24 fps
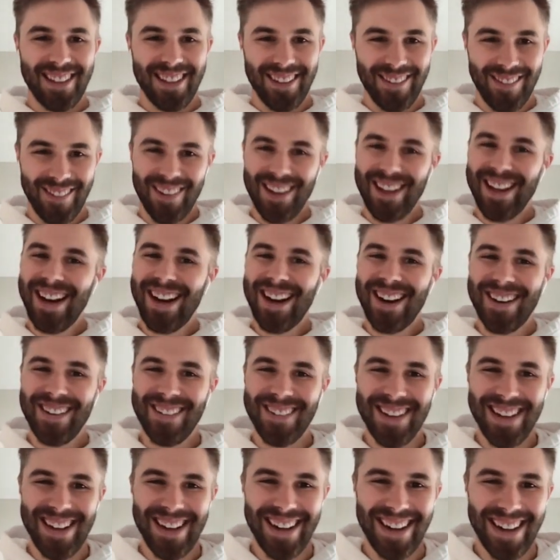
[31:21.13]
If we are,
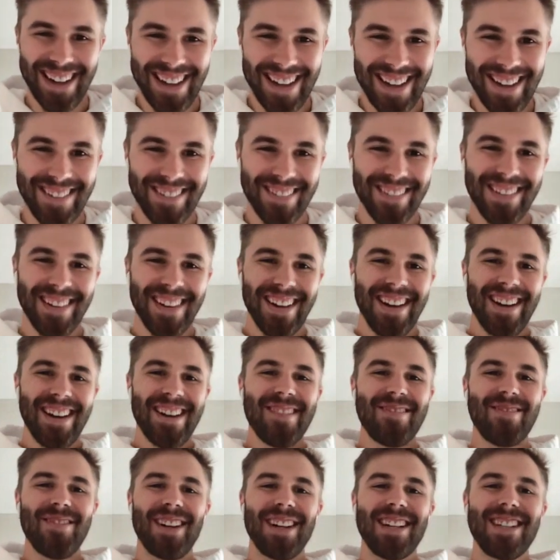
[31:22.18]
yeah.
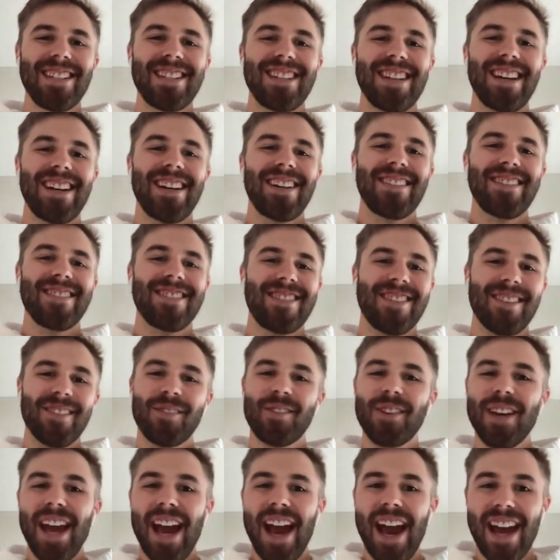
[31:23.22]
But so if
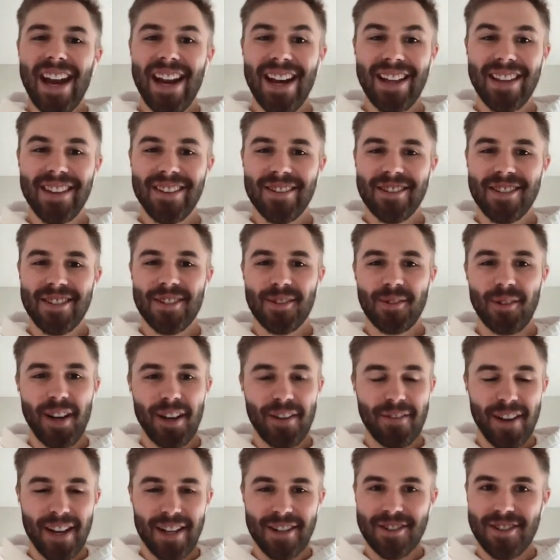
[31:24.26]
we add on those
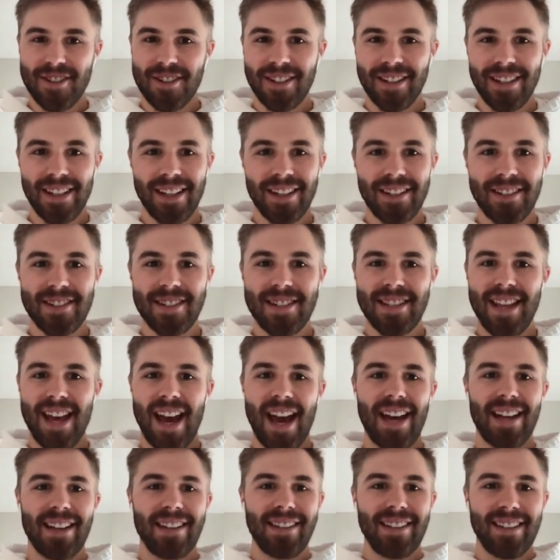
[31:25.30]
12 extra years
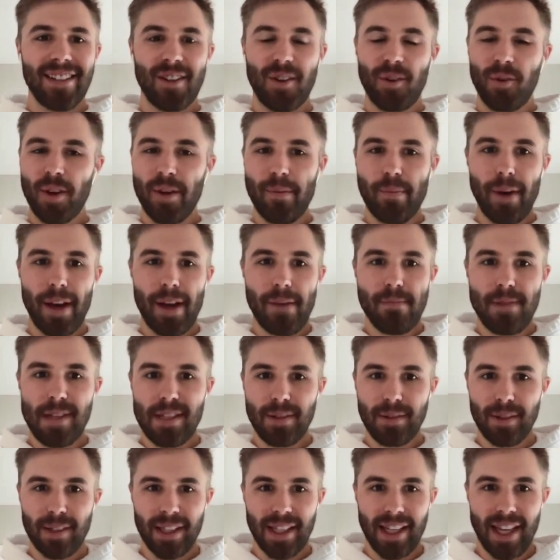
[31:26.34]
that we might be
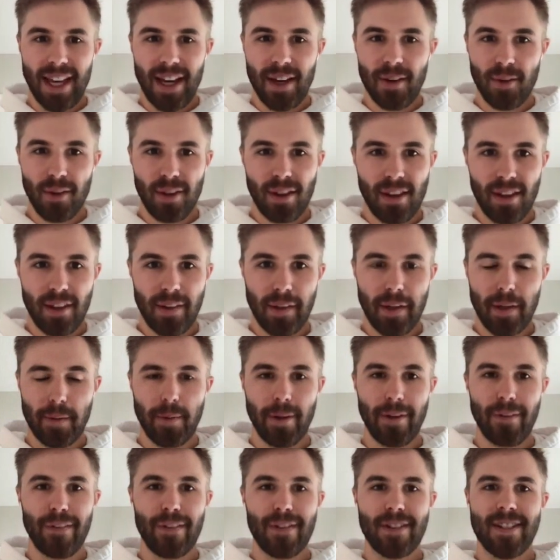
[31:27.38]
able to get with a little
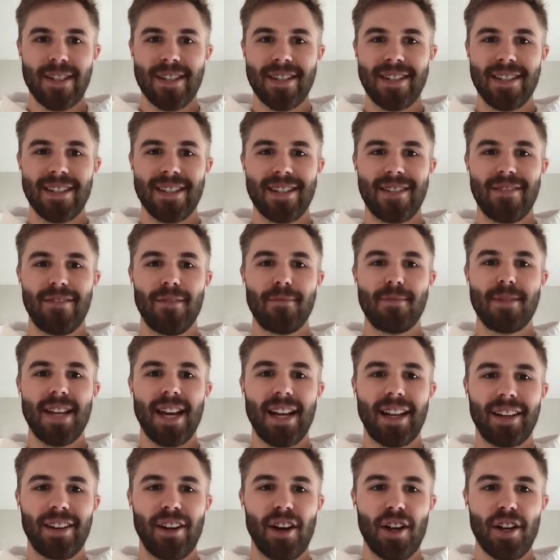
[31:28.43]
bit of assistance from
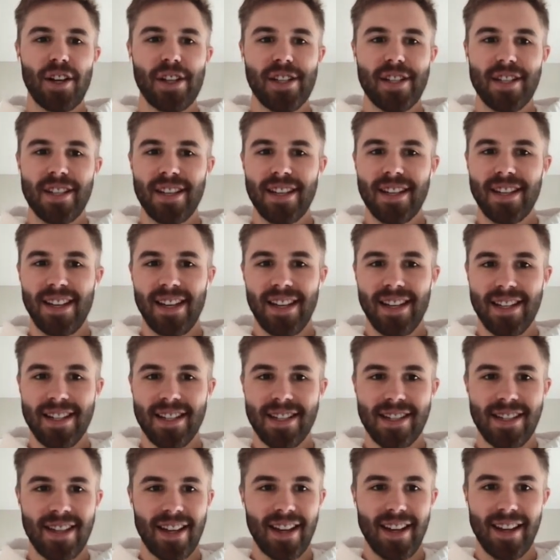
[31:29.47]
technology,
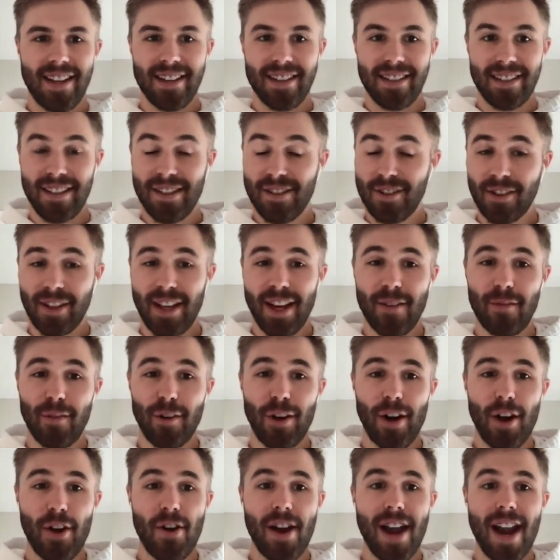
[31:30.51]
is kind of
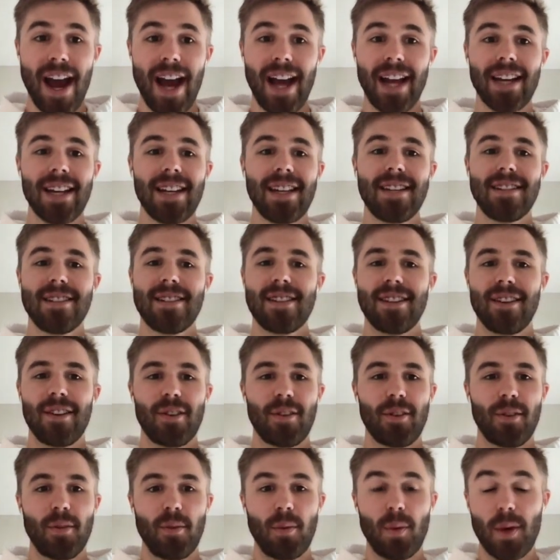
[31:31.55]
around 90.
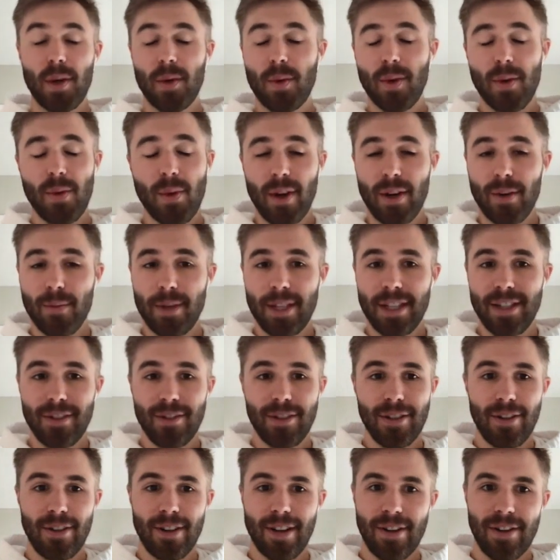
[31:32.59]
So what do we want to be doing
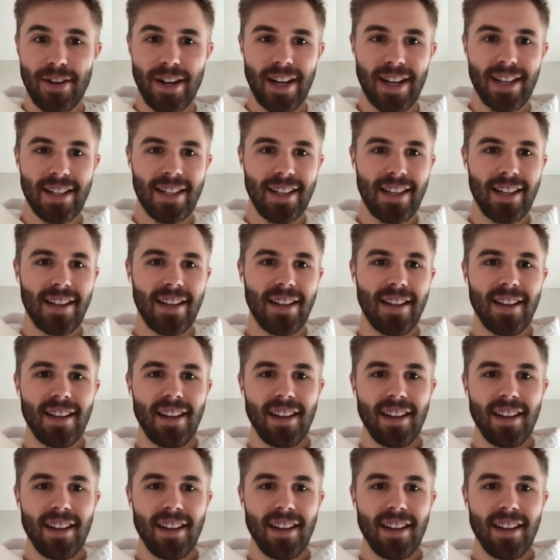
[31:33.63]
around 90?